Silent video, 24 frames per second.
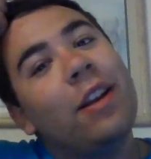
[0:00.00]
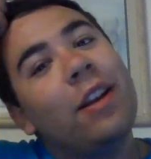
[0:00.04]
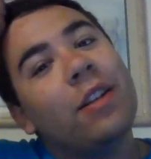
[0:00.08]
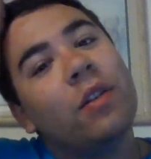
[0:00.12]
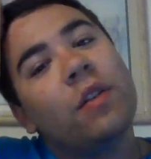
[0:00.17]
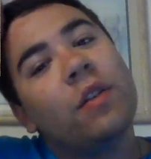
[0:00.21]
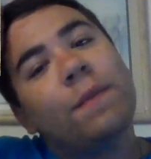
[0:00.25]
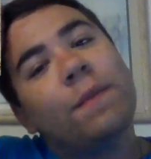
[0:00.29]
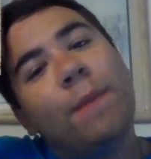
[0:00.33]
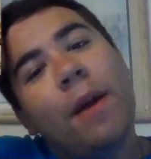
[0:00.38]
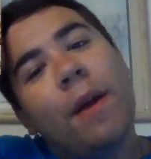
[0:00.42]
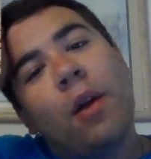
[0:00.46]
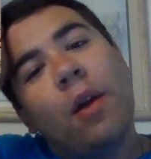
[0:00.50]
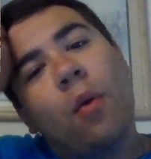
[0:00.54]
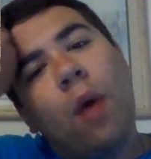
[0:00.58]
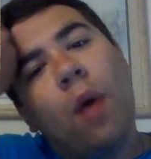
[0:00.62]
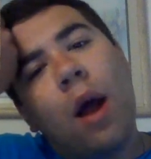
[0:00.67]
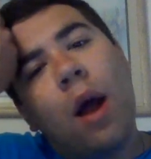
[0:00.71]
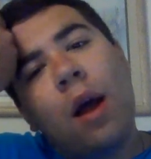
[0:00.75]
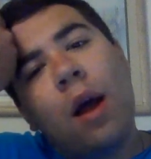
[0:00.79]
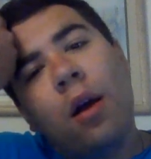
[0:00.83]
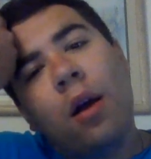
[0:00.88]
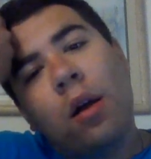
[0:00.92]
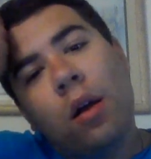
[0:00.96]
So it's been a
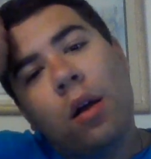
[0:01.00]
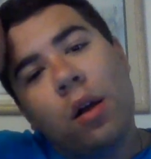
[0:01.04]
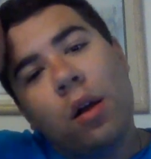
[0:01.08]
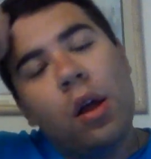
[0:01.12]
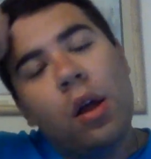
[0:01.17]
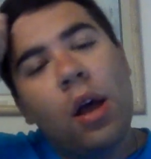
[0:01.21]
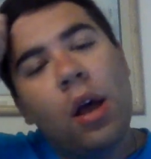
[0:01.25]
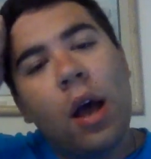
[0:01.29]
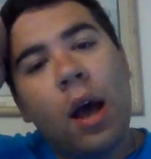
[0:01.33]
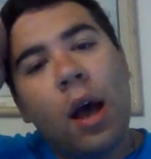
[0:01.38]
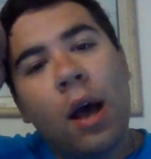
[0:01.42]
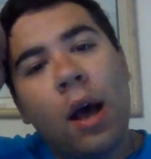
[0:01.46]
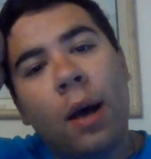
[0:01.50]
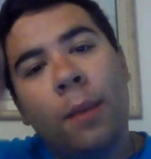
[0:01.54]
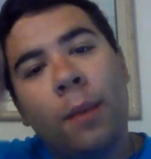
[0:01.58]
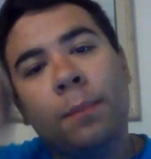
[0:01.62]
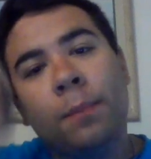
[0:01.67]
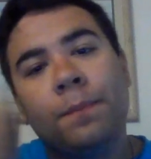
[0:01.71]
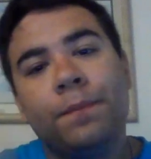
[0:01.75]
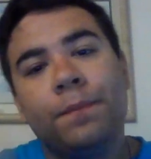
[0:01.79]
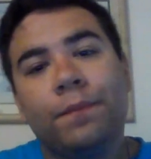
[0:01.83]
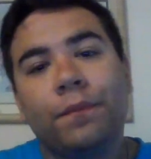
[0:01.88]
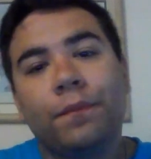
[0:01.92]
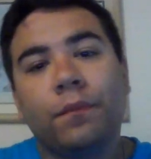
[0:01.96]
while.
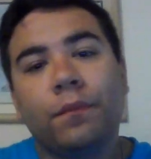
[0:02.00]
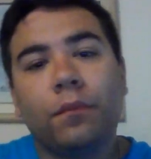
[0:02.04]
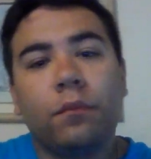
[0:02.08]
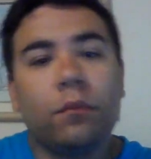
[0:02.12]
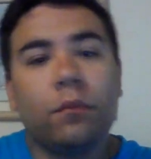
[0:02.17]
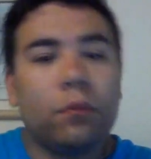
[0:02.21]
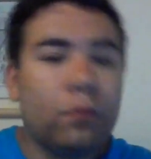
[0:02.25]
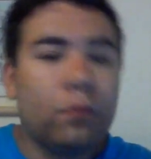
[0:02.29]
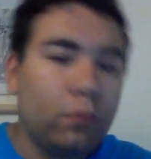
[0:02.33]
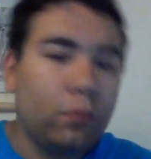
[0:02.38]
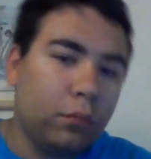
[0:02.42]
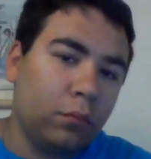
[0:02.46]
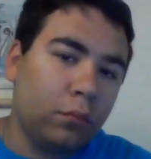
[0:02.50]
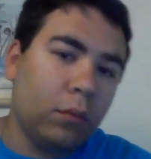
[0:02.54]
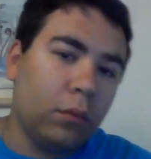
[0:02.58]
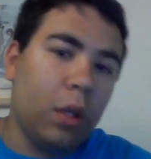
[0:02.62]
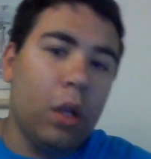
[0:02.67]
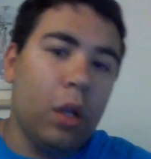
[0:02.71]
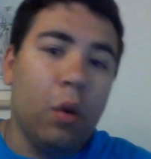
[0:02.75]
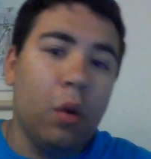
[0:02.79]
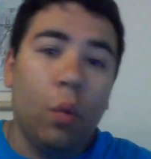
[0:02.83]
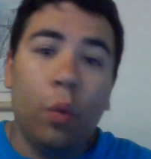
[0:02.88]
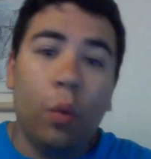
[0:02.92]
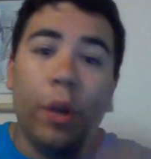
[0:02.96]
Um,
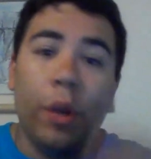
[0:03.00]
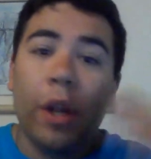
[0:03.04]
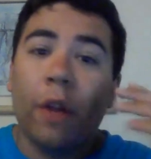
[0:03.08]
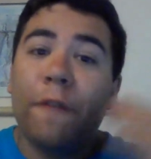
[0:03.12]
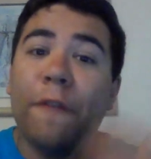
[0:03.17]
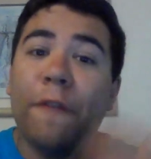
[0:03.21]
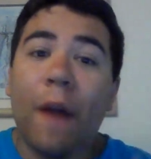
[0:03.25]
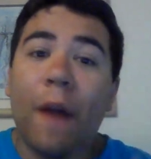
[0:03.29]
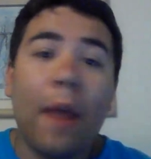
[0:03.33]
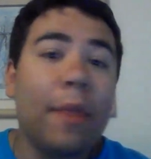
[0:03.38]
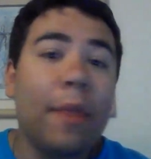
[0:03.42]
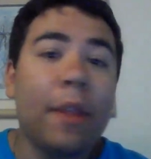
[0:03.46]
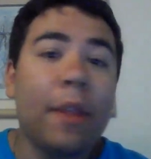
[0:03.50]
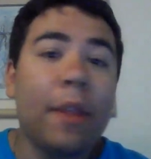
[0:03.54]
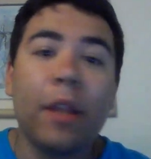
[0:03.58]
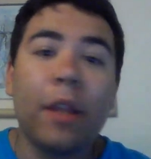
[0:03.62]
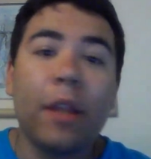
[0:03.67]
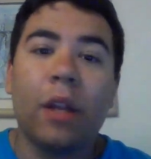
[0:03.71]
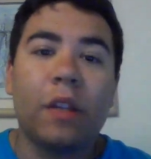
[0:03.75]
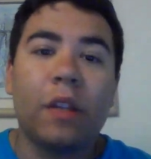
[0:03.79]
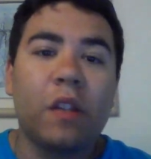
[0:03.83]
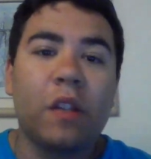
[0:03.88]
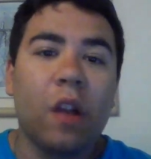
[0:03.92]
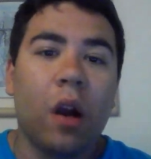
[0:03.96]
we are finally
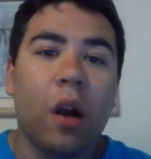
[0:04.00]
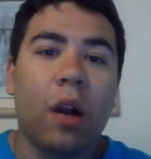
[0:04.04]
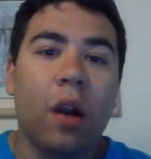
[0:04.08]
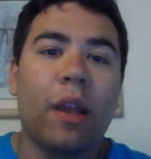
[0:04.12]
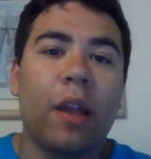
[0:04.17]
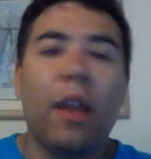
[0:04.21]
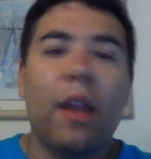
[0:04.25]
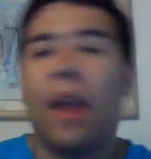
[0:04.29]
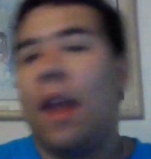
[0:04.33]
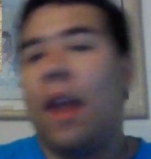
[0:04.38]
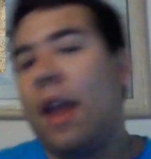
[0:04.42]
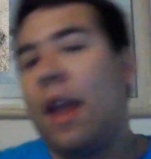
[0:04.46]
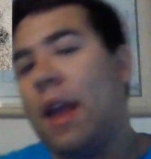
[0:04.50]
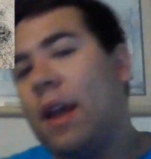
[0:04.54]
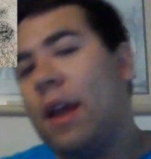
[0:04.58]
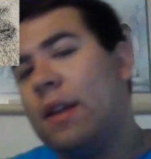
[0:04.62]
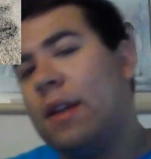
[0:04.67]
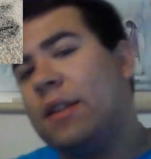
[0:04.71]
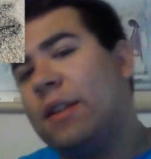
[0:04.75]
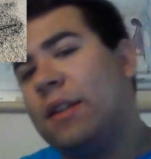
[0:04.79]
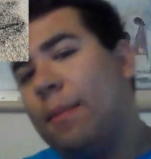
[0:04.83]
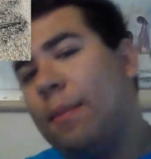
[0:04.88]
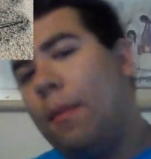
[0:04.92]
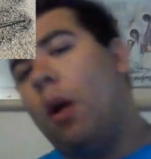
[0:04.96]
going to start it,
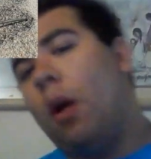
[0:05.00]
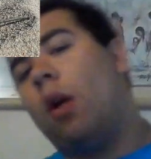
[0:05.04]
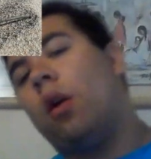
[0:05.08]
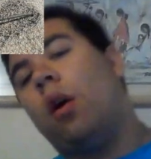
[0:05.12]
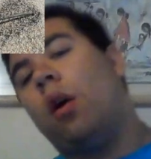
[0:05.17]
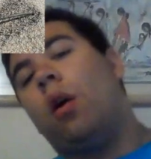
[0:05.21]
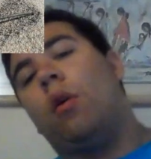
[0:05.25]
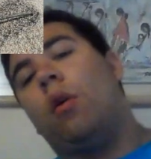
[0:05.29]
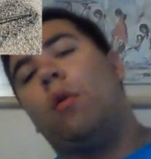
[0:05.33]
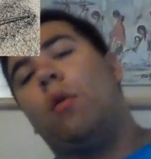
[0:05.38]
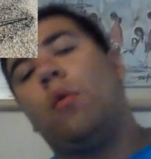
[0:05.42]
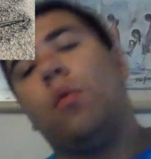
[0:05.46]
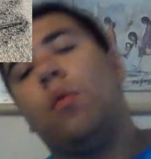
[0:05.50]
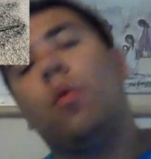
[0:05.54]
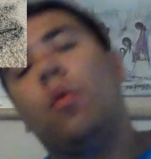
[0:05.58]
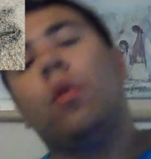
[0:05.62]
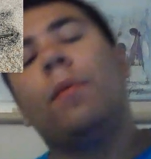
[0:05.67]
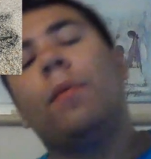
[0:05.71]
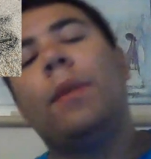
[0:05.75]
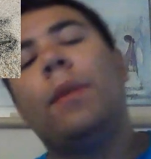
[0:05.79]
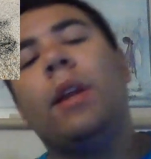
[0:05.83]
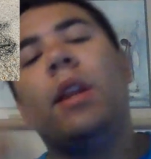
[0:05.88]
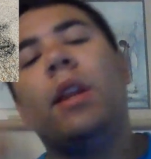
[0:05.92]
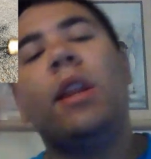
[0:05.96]
and tomorrow
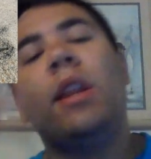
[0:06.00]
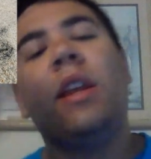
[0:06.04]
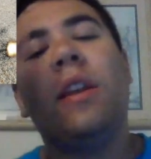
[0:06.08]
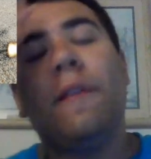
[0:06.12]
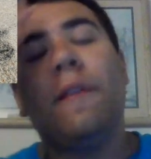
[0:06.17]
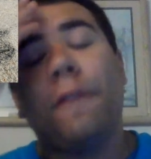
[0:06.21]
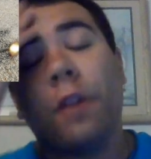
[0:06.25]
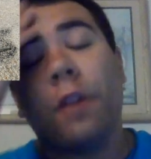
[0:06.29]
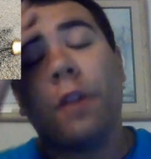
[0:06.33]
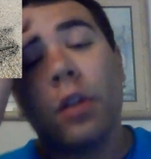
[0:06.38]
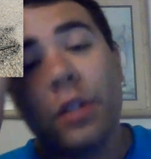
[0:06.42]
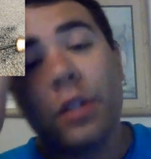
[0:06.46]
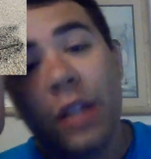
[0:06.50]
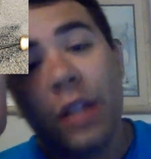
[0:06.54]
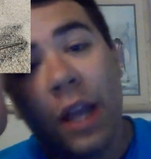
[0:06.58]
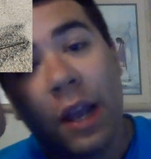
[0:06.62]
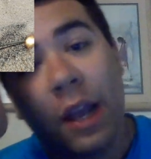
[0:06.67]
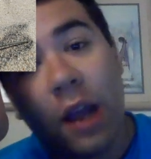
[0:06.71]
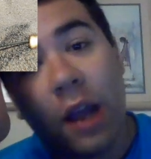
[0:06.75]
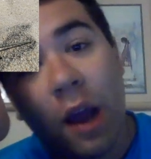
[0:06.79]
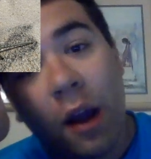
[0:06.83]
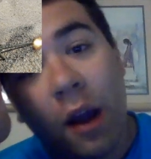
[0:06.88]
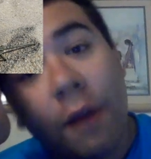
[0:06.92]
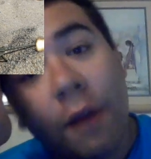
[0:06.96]
will be the first
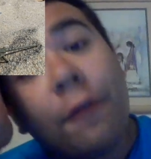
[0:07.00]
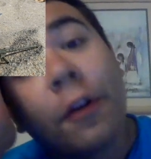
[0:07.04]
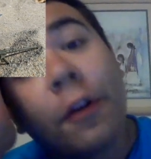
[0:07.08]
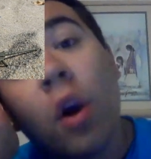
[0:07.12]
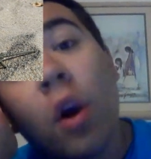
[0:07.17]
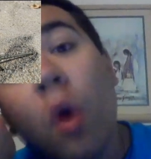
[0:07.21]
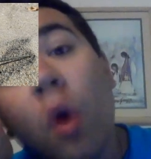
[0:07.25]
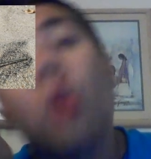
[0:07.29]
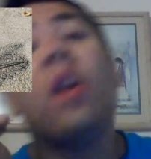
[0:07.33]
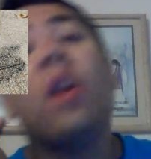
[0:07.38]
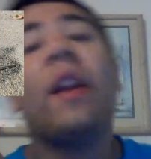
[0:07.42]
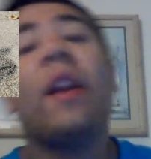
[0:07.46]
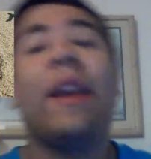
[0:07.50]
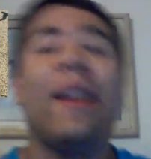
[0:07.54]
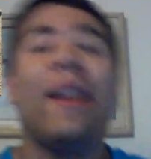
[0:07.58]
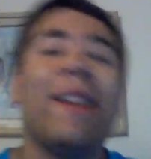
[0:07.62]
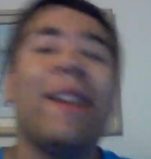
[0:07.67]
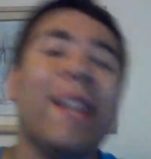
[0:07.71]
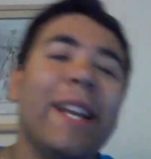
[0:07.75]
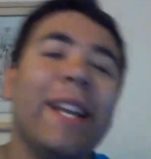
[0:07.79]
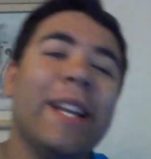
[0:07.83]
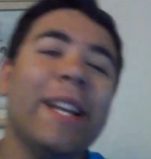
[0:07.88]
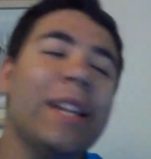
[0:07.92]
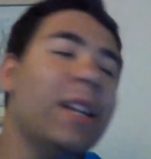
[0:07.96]
day of recording.
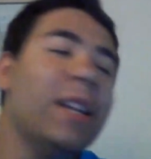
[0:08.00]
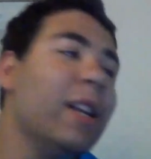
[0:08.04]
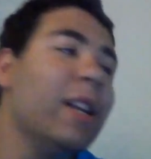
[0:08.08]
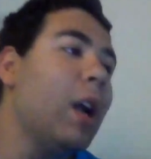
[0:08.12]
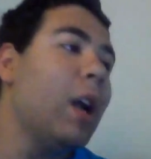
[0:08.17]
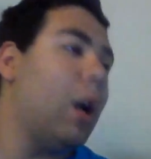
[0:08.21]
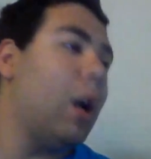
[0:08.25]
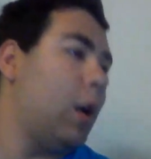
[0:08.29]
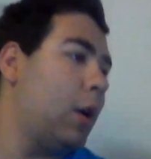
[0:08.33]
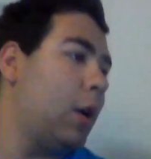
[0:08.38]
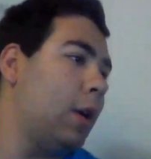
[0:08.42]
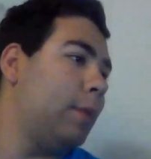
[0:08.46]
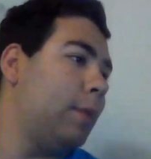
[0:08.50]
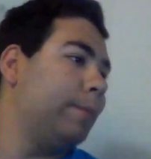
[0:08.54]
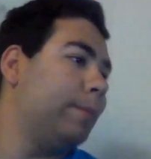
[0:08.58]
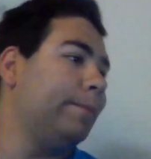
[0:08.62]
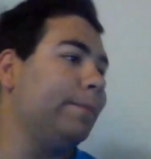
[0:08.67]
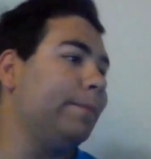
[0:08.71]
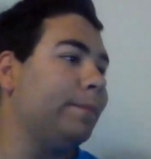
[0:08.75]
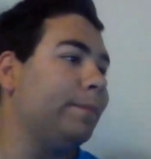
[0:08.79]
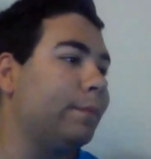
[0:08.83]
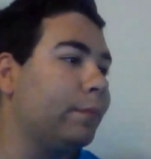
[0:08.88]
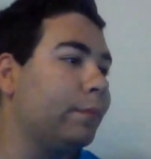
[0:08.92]
Um,